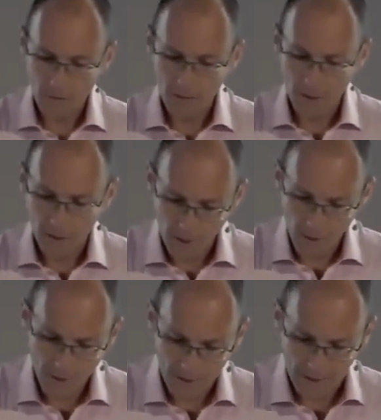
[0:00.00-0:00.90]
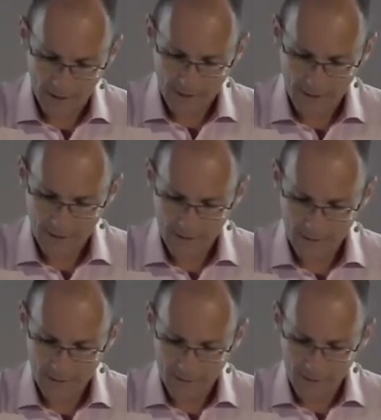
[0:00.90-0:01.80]
to the cricket,
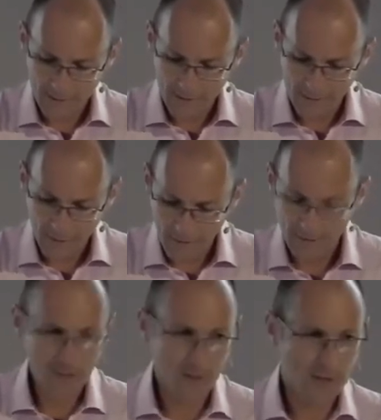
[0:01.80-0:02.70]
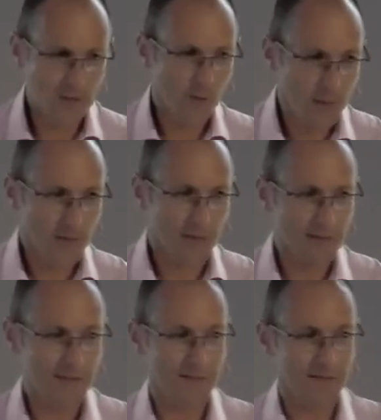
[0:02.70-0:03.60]
the, sorry, to the
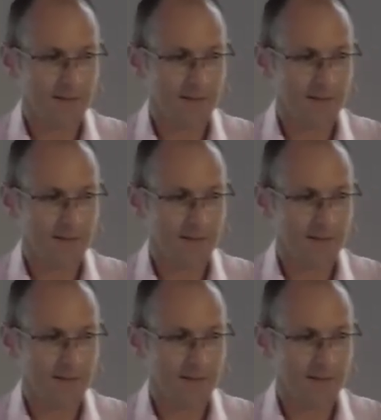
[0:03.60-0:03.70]
wicket.